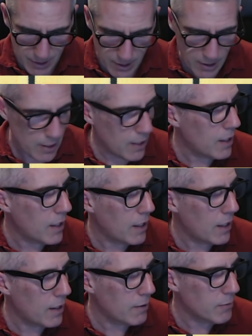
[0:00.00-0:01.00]

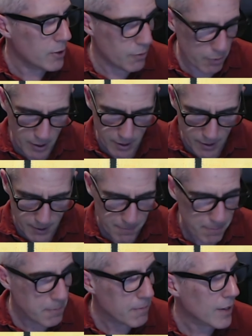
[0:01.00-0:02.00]
I'm just putting a
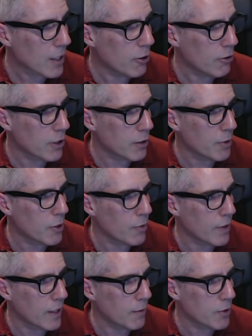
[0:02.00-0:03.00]
colon
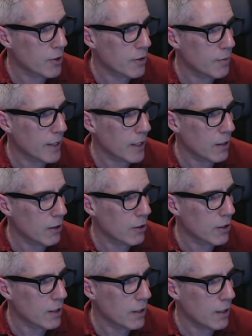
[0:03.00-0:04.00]
between them just to make it
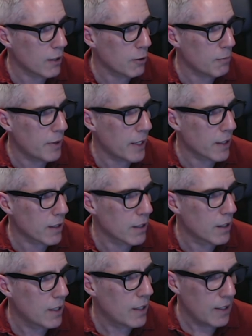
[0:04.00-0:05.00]
look a little better,
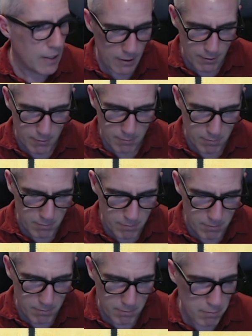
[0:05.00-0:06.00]

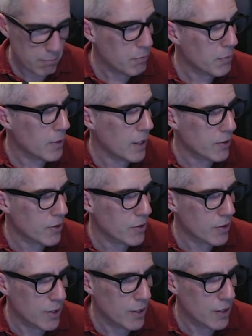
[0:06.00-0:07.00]
plus